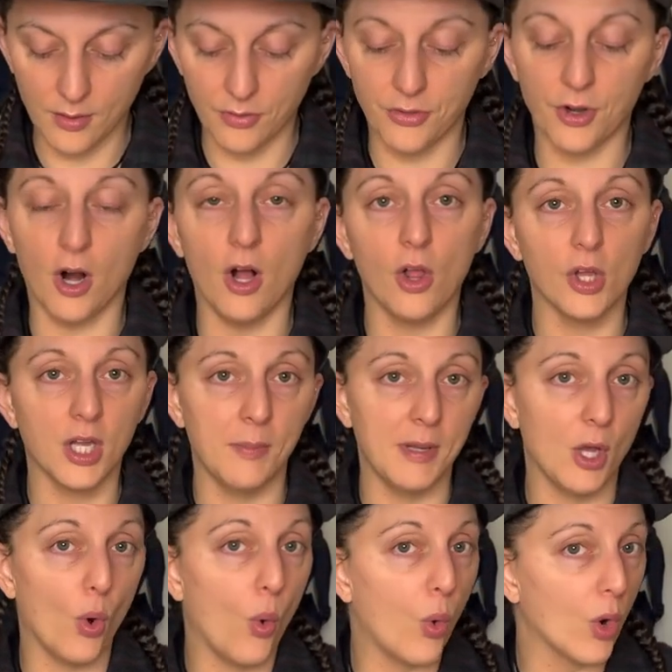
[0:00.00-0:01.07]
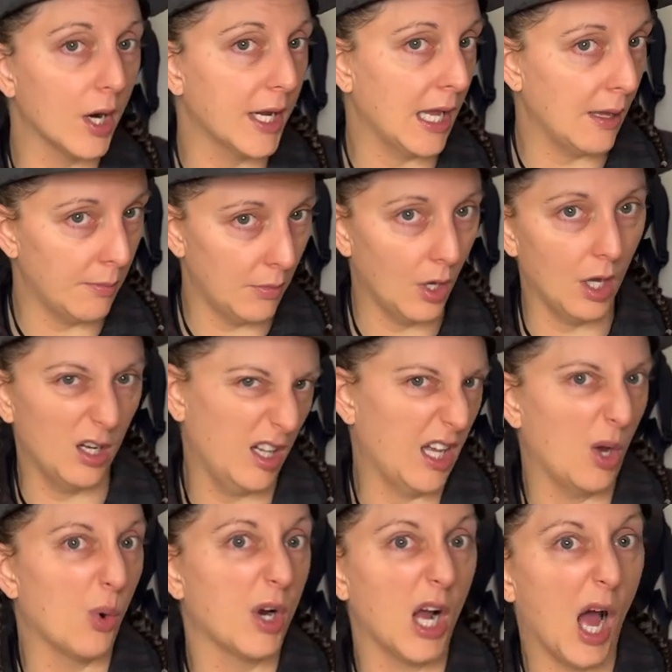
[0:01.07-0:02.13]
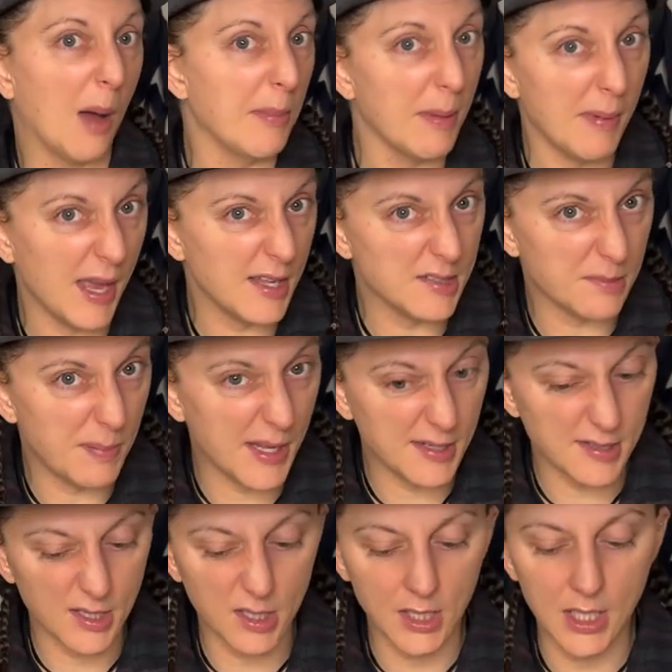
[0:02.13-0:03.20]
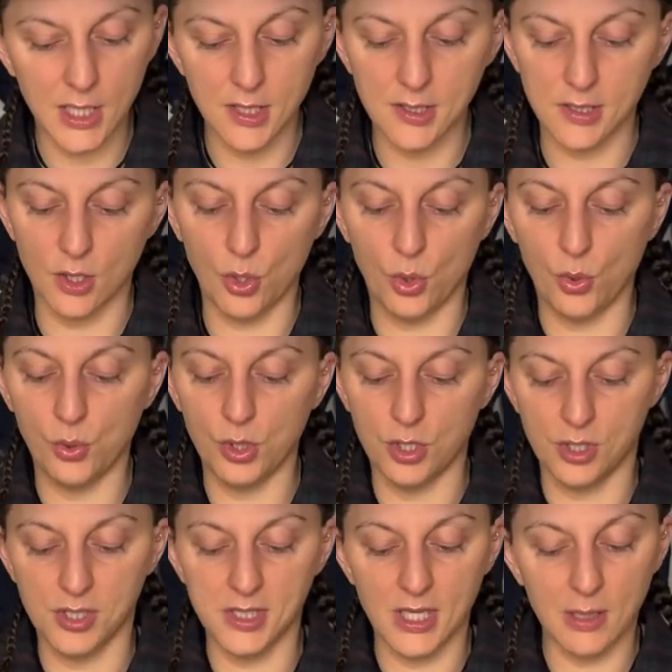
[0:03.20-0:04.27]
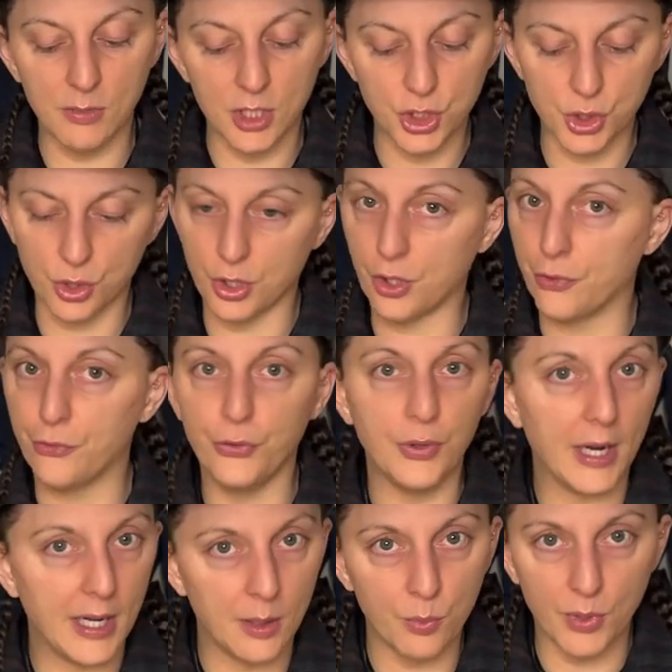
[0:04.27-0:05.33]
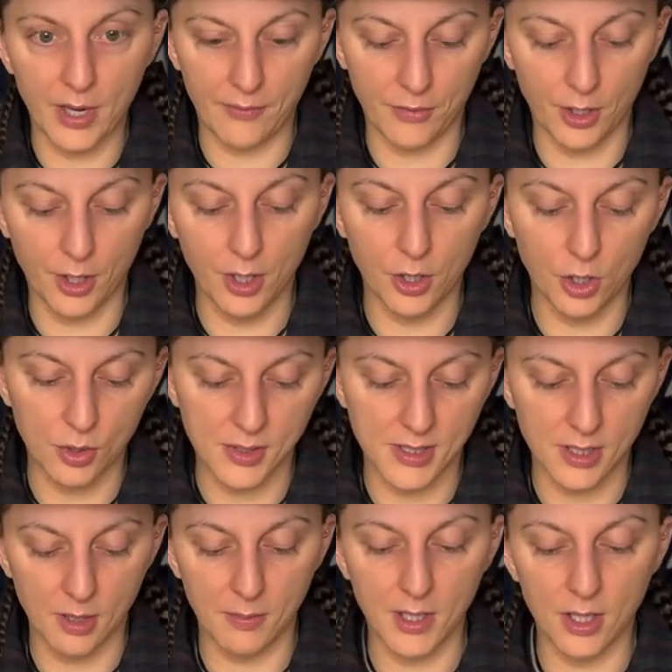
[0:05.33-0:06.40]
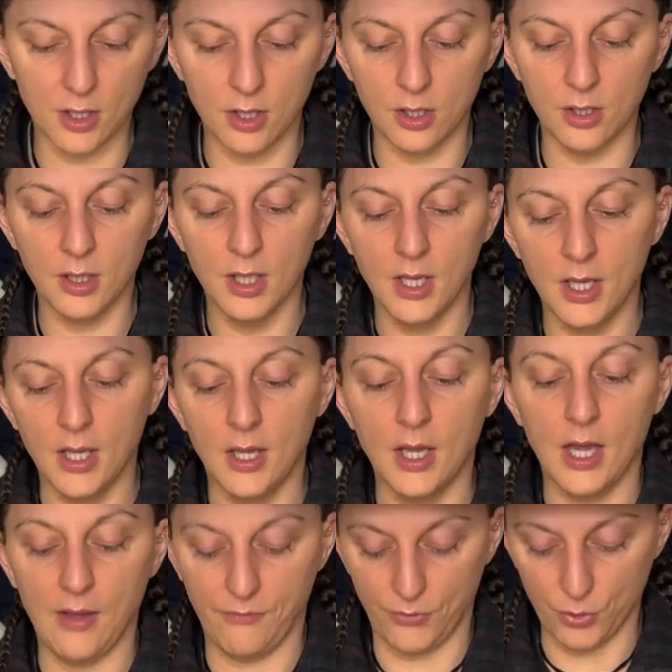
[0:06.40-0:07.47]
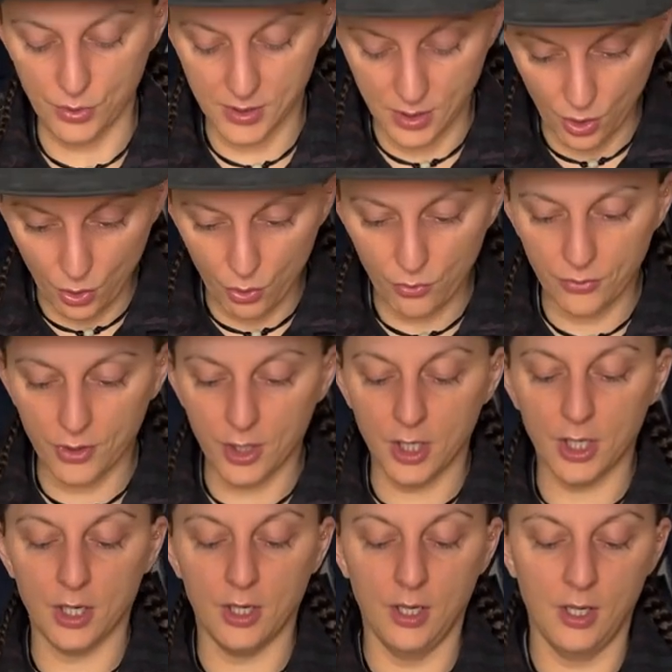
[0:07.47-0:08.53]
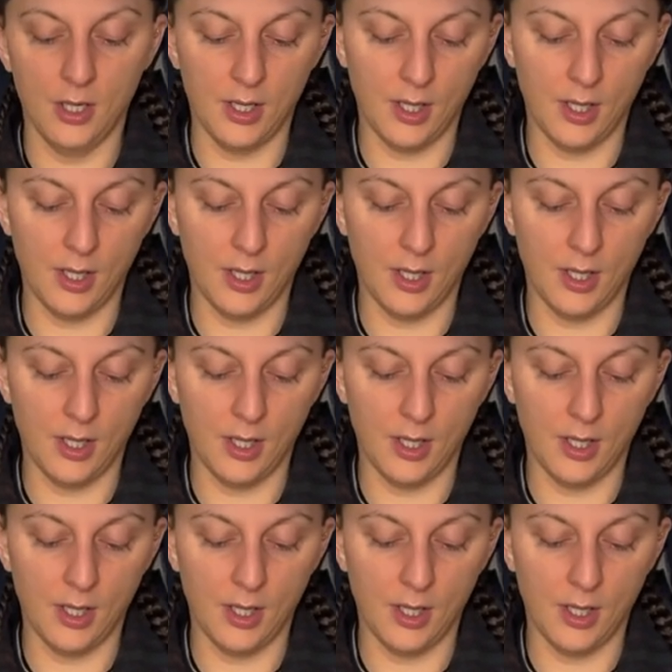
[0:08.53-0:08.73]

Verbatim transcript: they're all going to be origami, uh, like origami based basically. So your sandwich or your food item, whatever, goes in the middle, it folds over